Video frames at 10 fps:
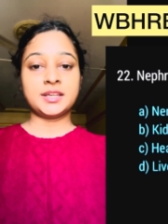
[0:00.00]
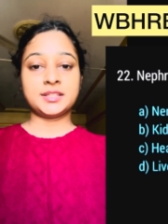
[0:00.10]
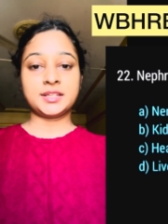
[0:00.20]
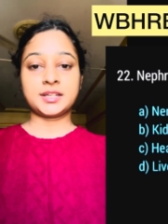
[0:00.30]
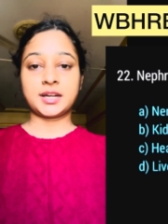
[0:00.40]

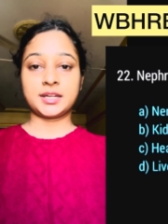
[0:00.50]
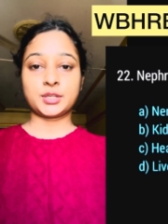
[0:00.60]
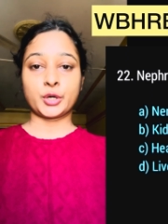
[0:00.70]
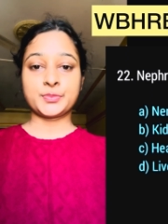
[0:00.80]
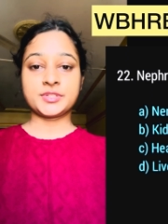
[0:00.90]
Here
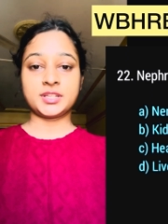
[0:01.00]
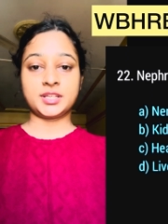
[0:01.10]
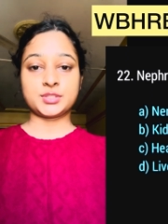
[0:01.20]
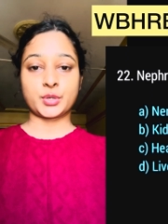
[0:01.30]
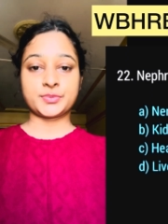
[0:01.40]
correct option
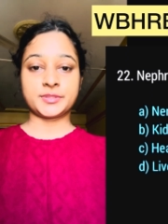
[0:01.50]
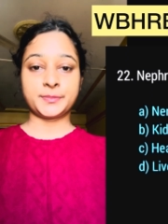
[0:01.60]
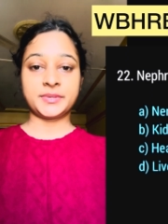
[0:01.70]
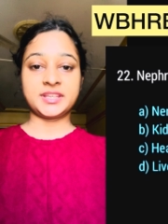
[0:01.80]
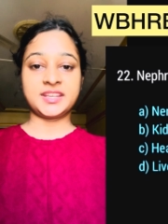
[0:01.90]
is
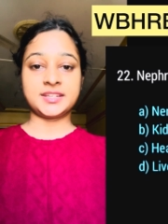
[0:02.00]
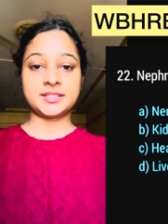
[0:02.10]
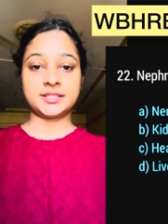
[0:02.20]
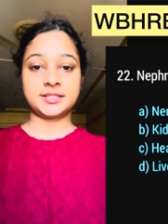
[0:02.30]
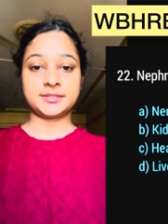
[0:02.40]
option B,
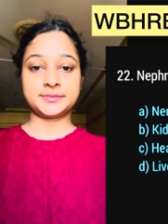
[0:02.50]
kidney.